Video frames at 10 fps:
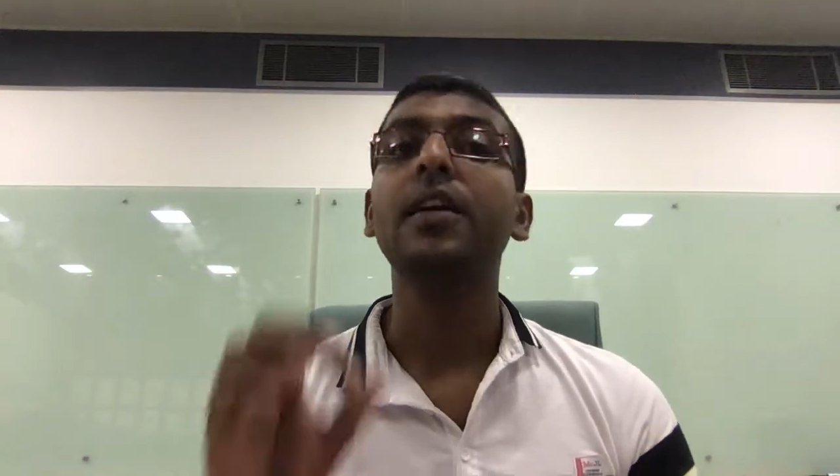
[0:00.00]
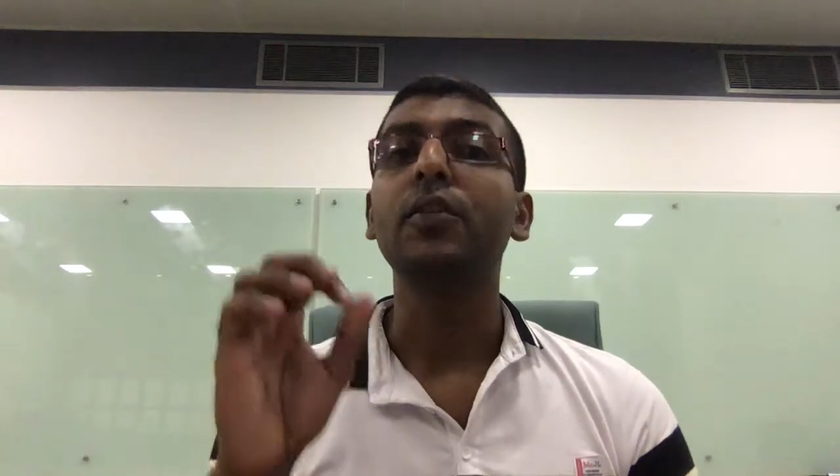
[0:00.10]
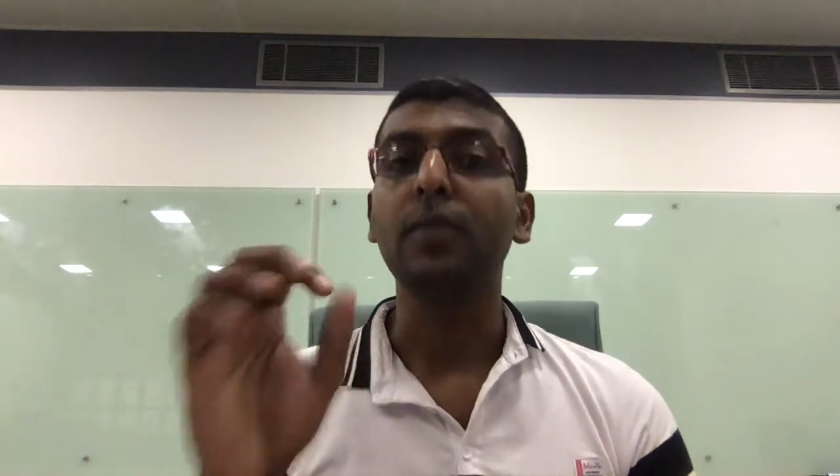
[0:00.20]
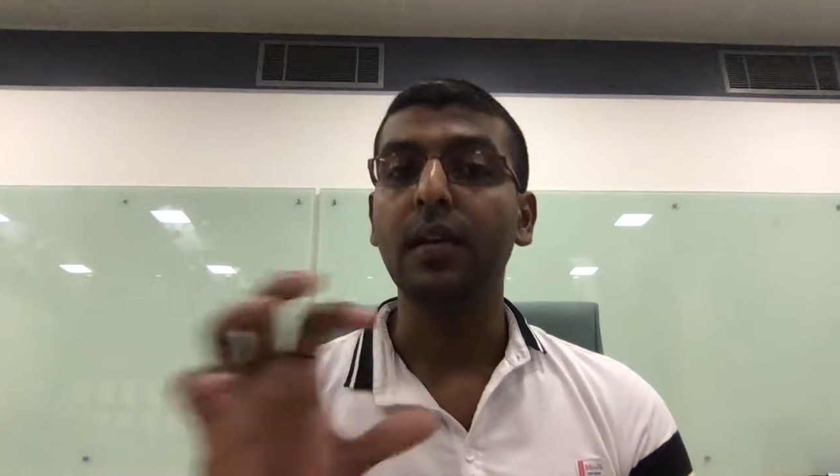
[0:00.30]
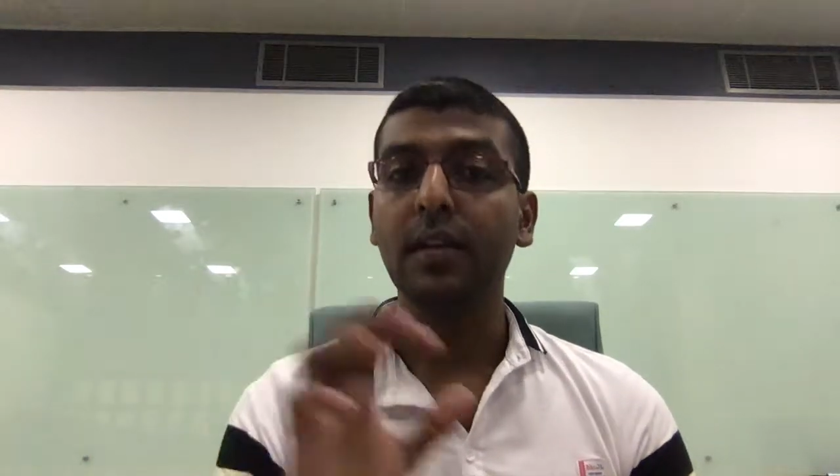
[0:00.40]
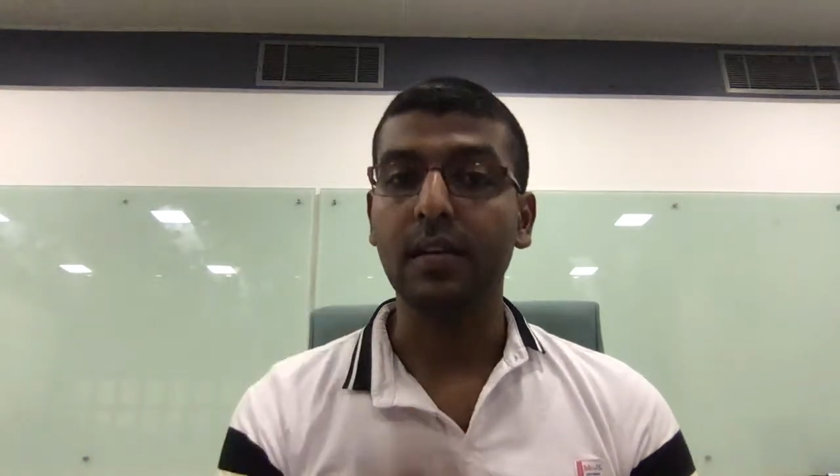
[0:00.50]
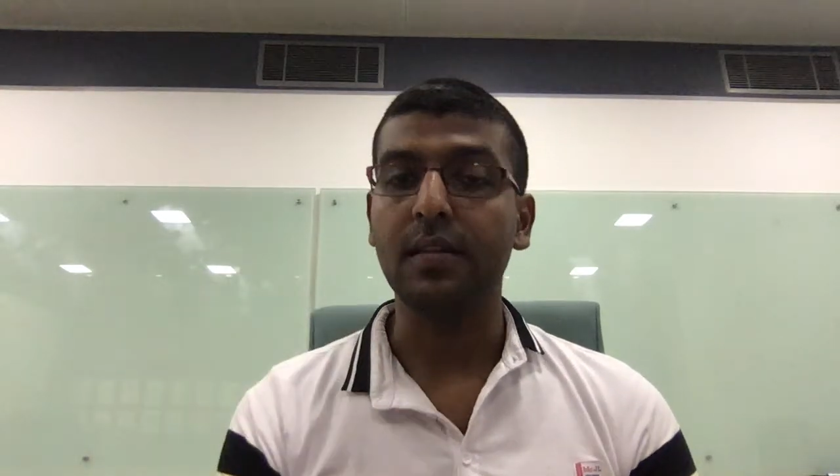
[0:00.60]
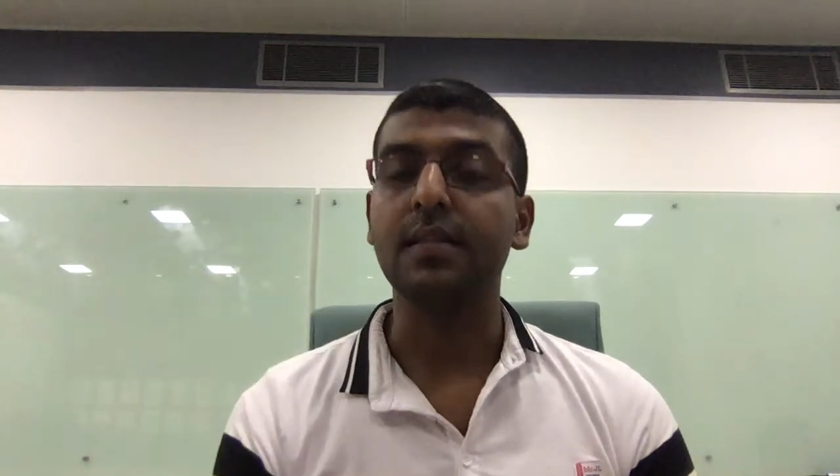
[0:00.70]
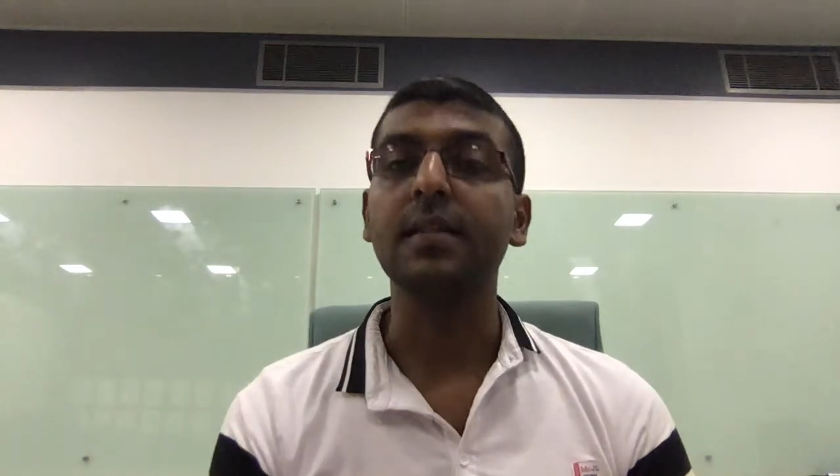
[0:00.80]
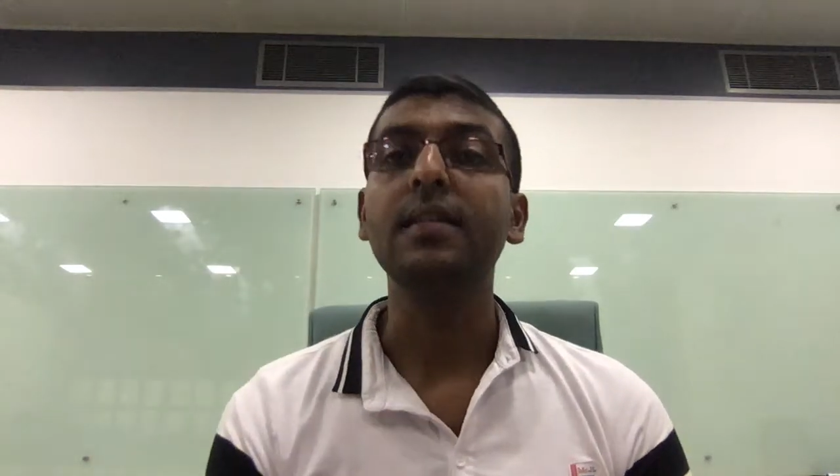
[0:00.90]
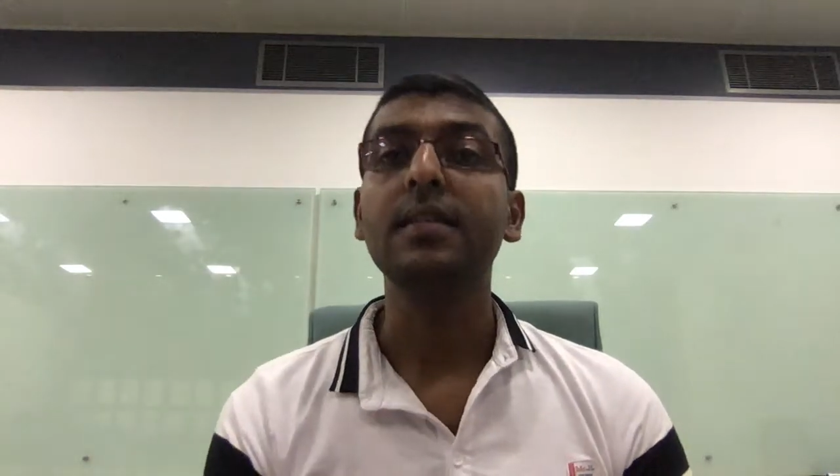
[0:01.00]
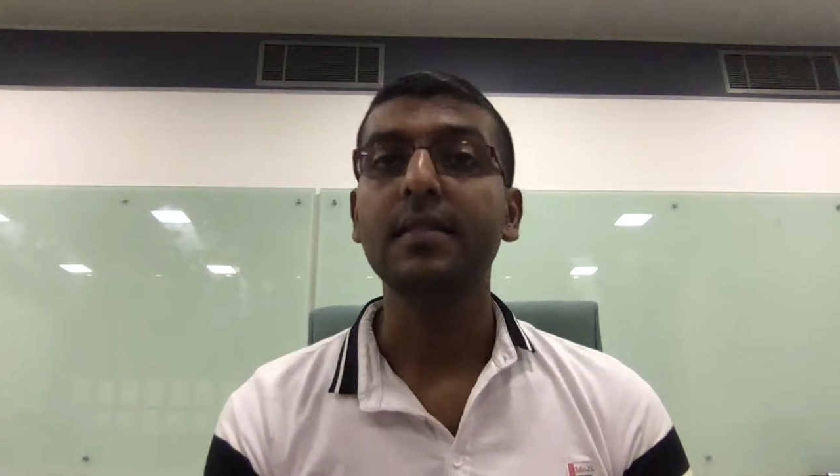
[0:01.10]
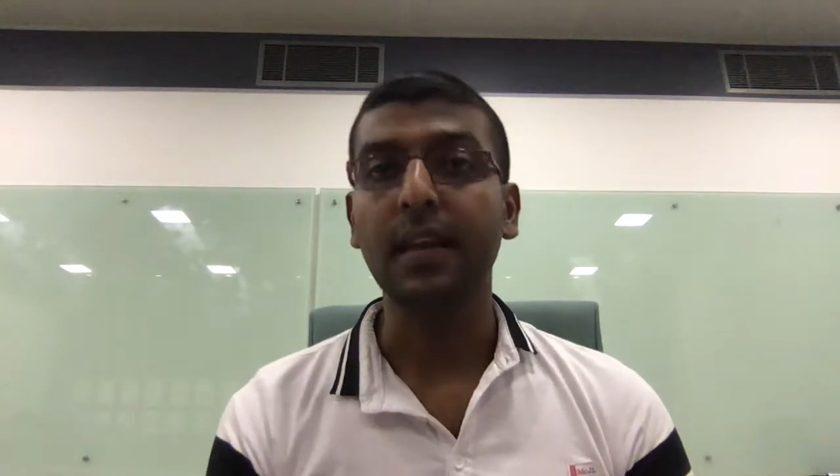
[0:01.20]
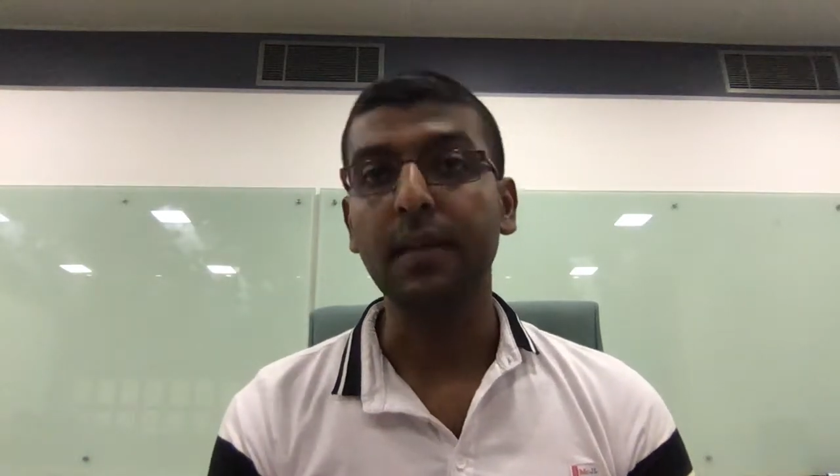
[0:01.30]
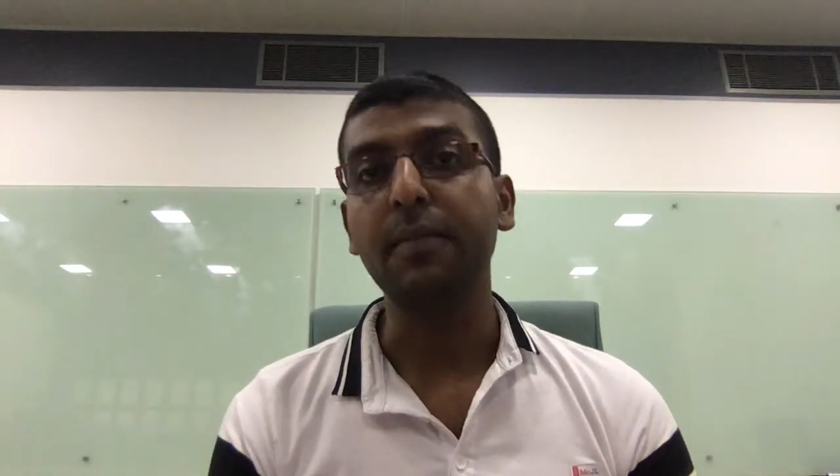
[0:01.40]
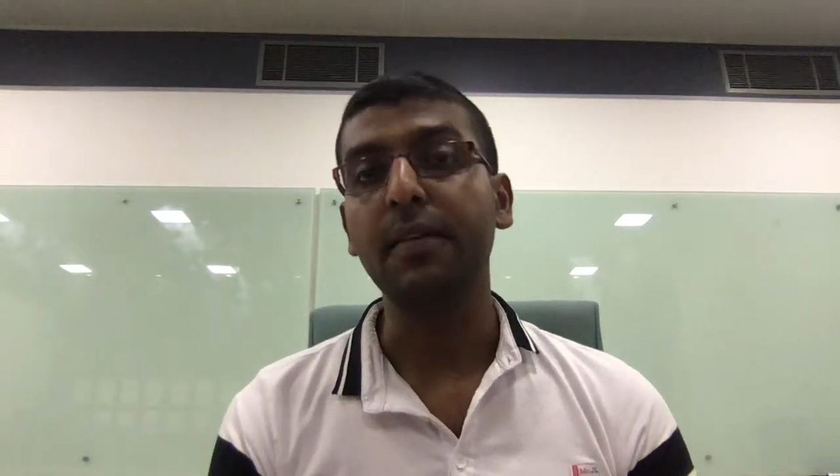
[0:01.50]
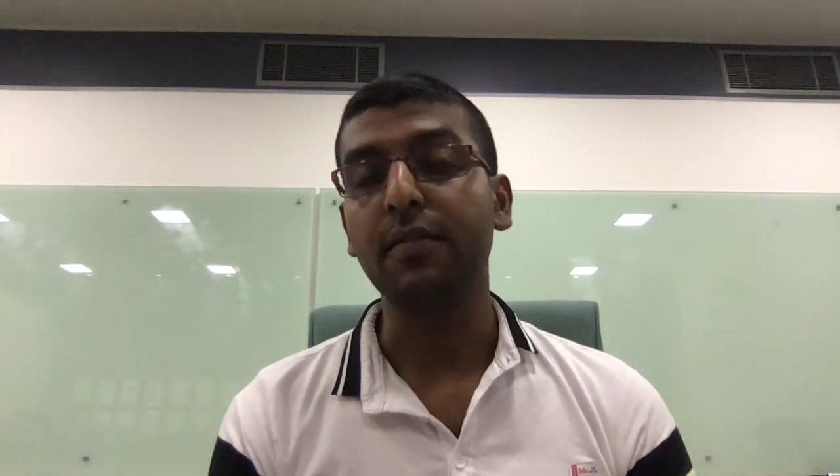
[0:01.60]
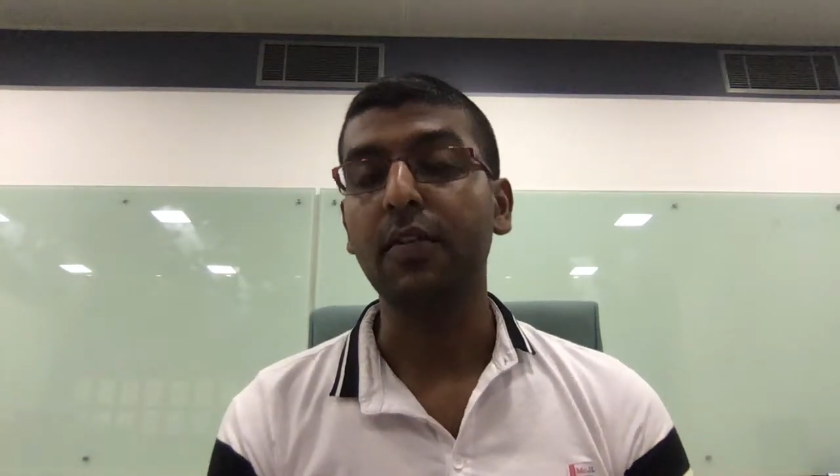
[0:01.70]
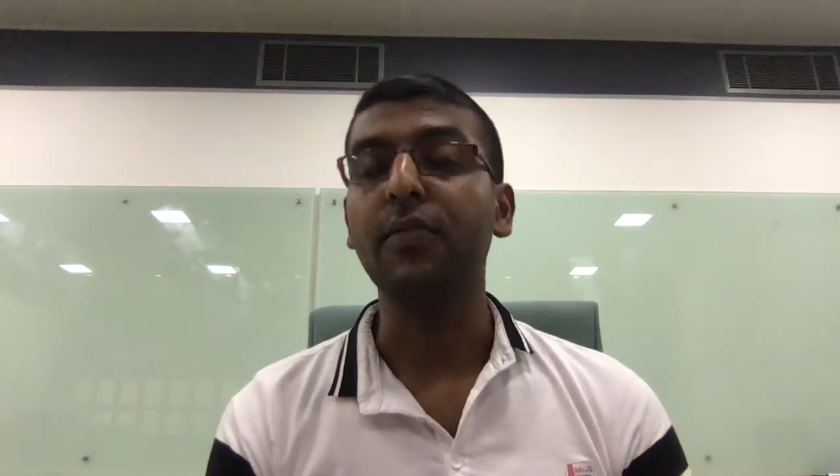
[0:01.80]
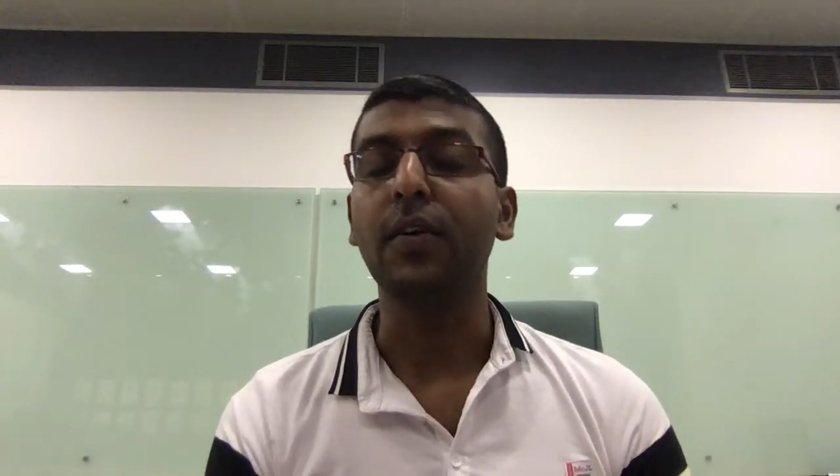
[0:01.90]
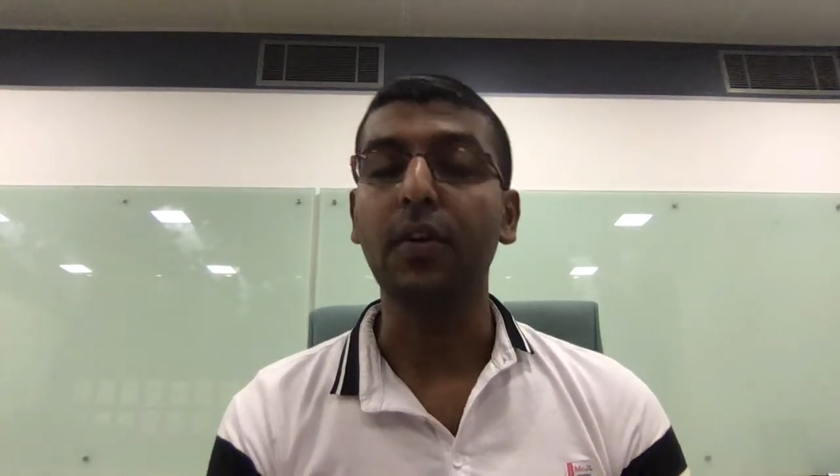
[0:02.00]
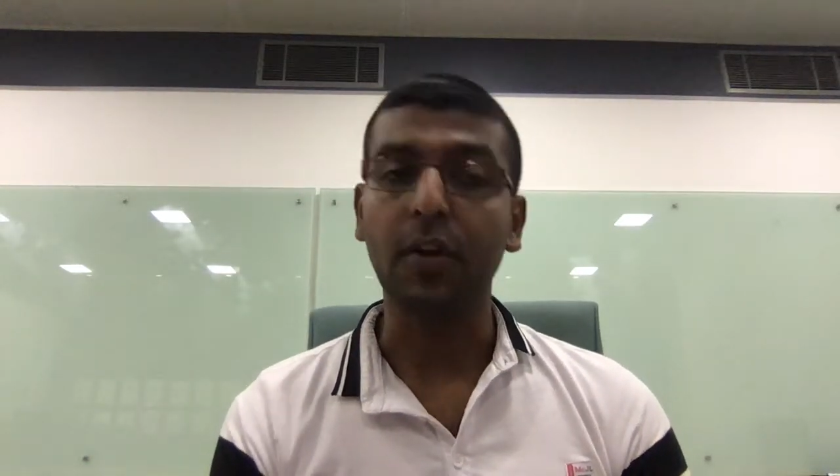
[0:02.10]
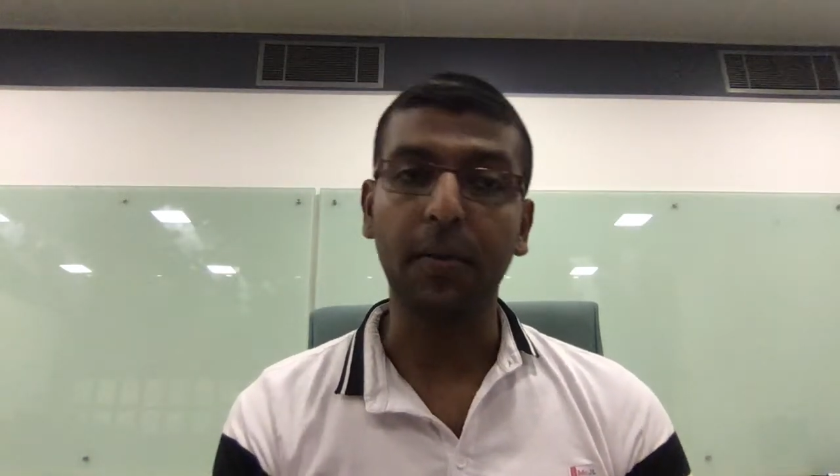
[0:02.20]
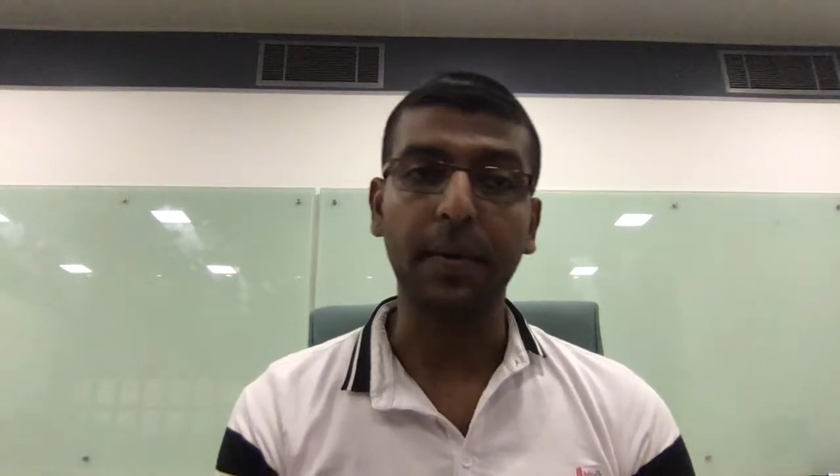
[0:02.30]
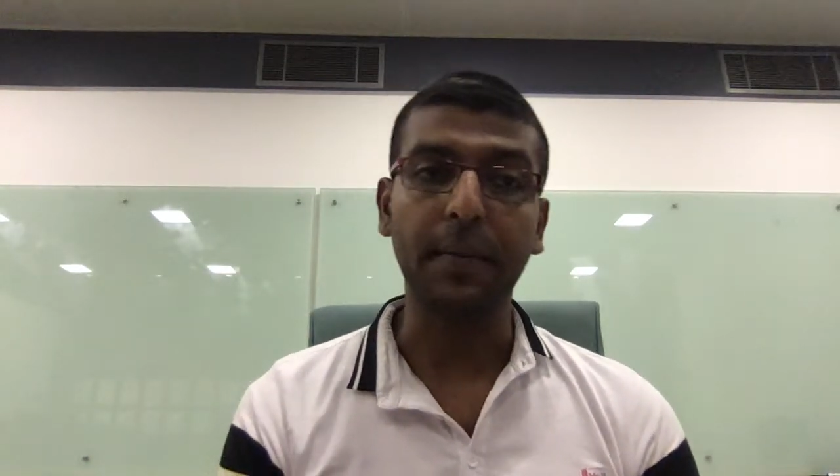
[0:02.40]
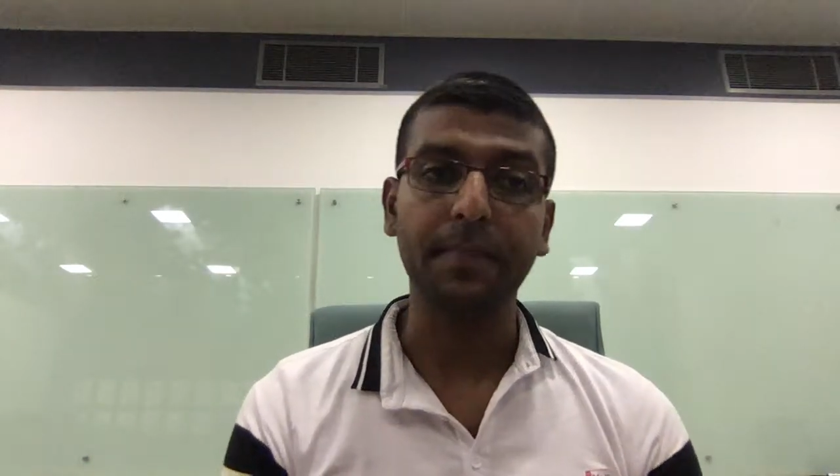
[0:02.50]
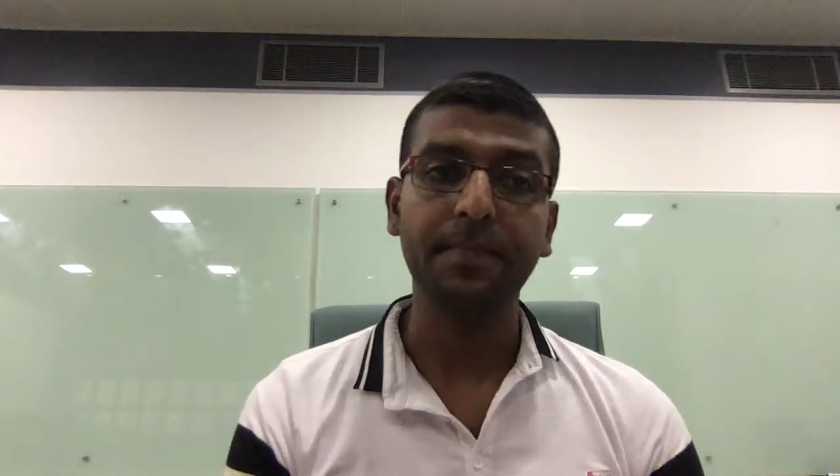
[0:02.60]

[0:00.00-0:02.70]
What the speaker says: to increase the selling power of your copy.